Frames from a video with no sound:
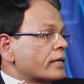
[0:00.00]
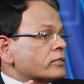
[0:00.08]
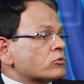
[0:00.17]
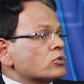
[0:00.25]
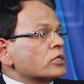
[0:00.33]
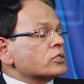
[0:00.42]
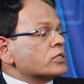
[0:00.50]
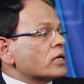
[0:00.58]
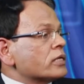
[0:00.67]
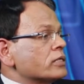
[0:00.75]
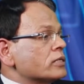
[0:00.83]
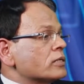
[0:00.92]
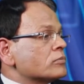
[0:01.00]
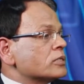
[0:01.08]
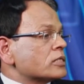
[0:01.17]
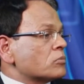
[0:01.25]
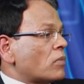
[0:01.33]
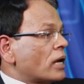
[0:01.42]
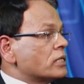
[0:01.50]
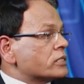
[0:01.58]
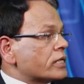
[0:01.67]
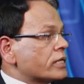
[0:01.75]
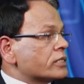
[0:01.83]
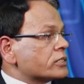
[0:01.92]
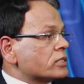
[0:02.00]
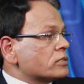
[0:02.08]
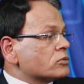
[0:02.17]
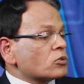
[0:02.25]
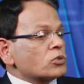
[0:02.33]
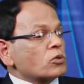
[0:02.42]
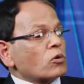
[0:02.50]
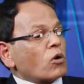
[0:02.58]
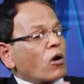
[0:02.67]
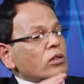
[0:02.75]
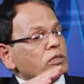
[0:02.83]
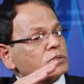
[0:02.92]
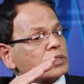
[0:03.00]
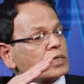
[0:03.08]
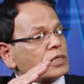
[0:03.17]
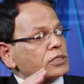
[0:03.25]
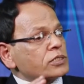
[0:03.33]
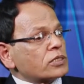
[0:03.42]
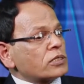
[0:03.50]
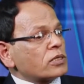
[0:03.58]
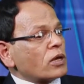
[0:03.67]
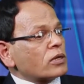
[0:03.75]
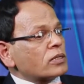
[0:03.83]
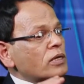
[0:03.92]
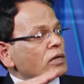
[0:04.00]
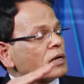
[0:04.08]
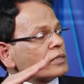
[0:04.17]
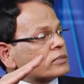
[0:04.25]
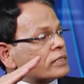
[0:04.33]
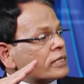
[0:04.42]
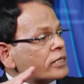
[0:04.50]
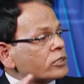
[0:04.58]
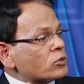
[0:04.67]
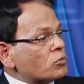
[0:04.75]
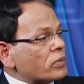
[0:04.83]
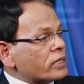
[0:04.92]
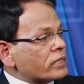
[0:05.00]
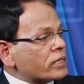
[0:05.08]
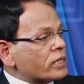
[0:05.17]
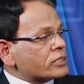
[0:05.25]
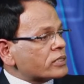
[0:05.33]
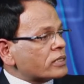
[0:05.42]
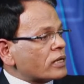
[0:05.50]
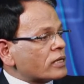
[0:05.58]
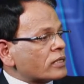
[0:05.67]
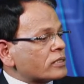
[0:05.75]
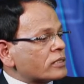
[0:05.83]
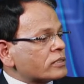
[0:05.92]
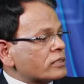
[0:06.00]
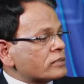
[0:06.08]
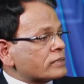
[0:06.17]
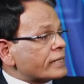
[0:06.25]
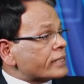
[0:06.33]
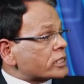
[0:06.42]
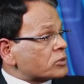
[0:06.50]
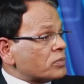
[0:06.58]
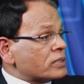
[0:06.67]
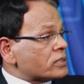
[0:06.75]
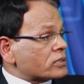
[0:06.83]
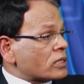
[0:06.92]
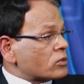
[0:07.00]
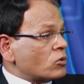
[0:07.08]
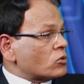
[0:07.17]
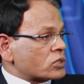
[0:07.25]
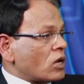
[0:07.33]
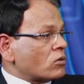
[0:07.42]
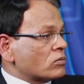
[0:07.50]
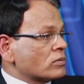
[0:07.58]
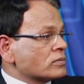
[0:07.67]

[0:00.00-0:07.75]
Right. So this done in the just mild sedation. So your all the sedation and the sedative medication and other things, that expense that goes down.